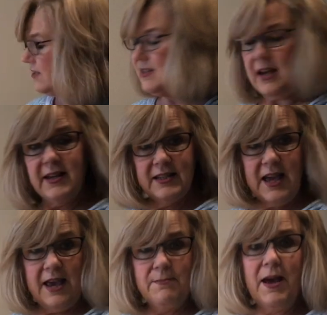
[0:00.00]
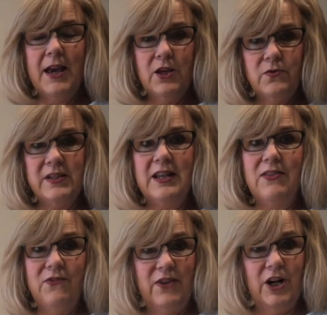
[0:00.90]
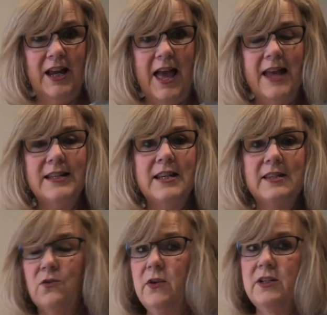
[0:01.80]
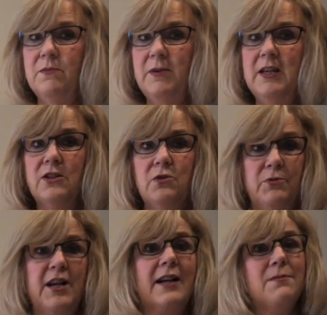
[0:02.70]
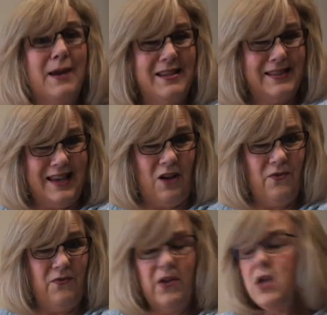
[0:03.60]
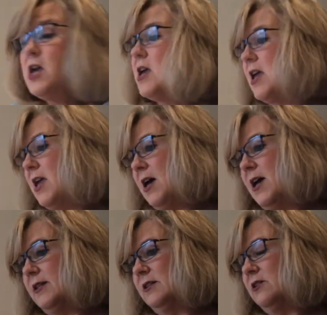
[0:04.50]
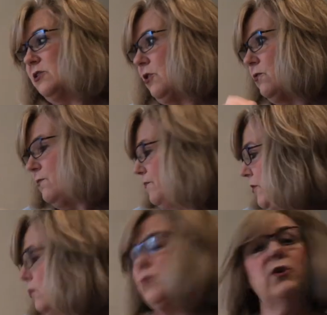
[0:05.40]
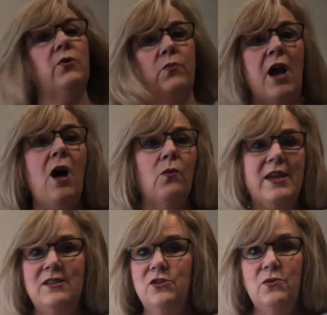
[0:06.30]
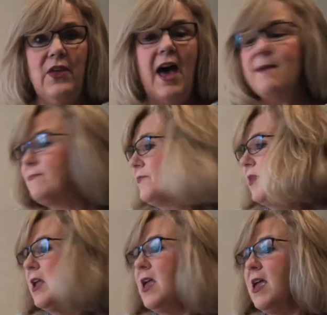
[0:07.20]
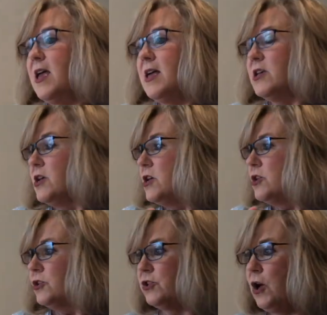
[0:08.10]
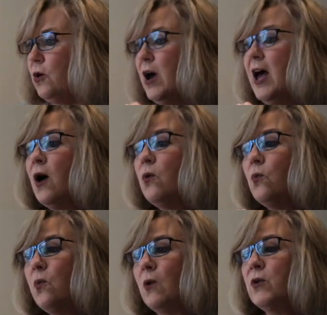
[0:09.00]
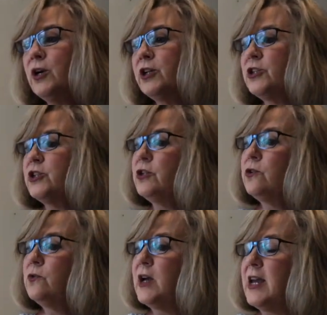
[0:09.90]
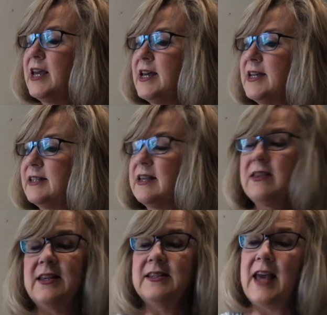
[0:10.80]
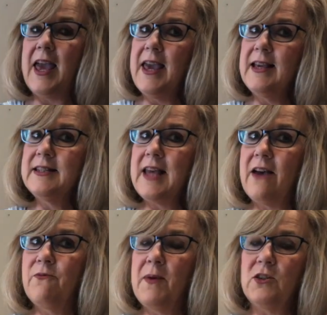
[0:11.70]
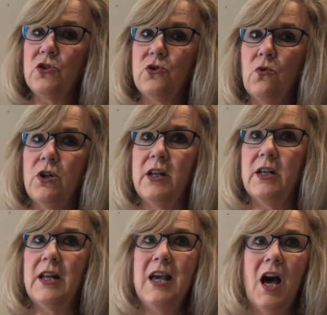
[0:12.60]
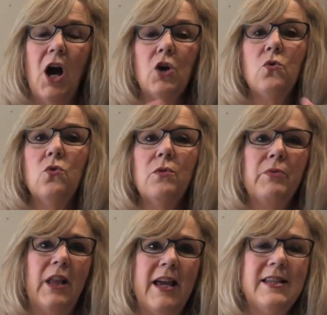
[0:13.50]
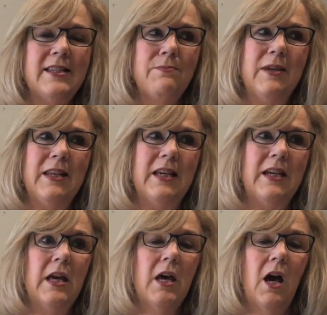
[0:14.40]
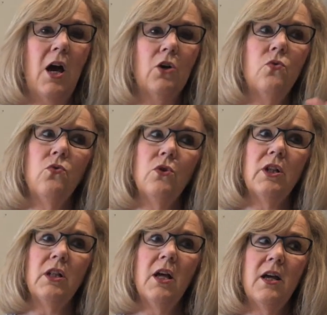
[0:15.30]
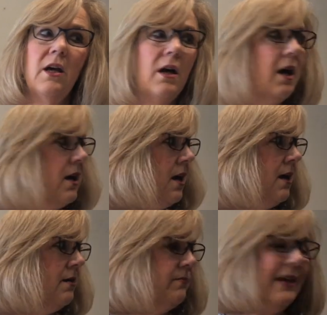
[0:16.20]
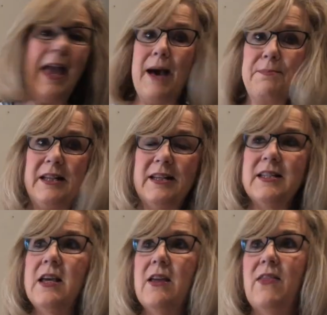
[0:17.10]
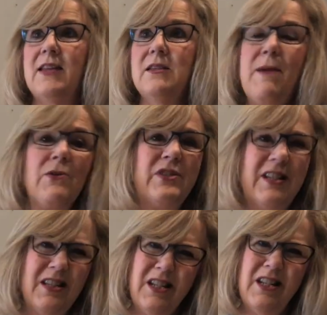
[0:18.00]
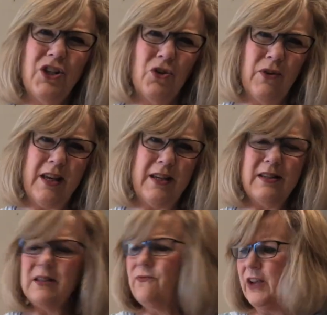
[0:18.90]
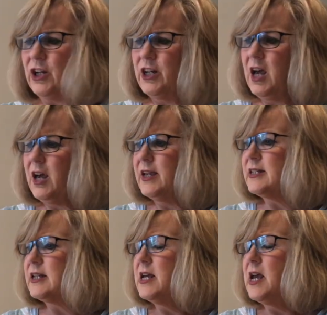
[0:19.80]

Second time I use it at the very end, it's going to be to protect myself. And so we always do that. So what we're going to do is these eggs have been stored in a cool place, meaning a cool cabinet that's about 60 degrees Fahrenheit,